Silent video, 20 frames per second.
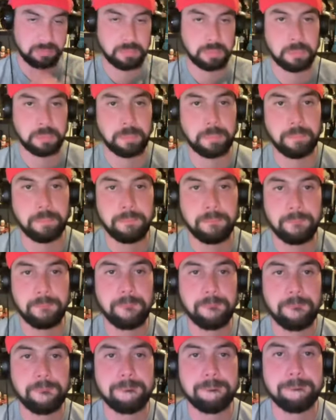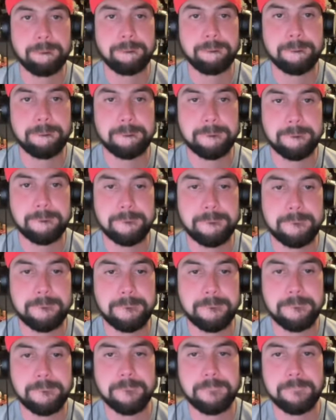
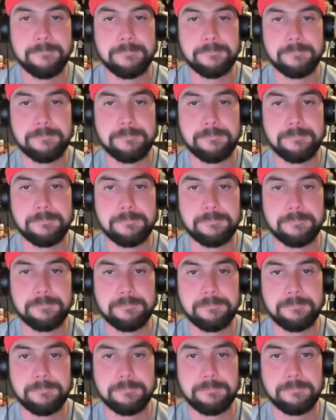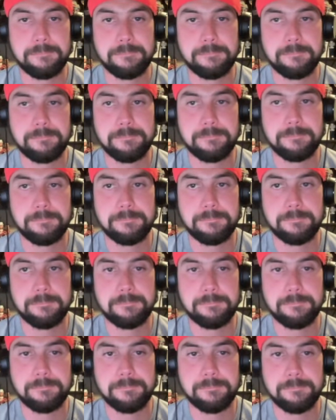
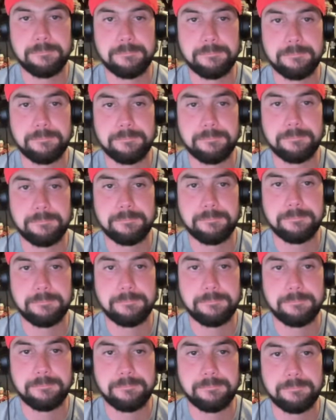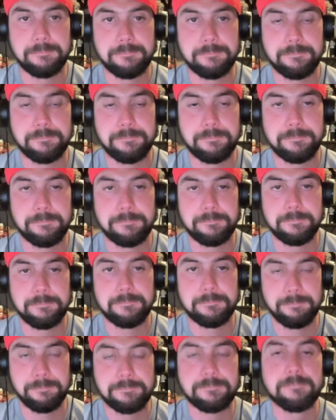
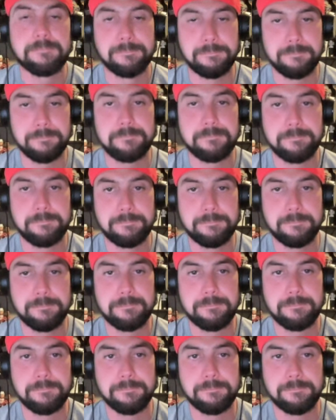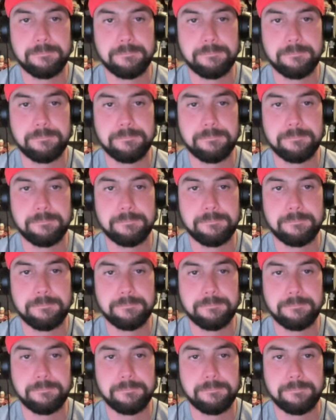This person isn't speaking.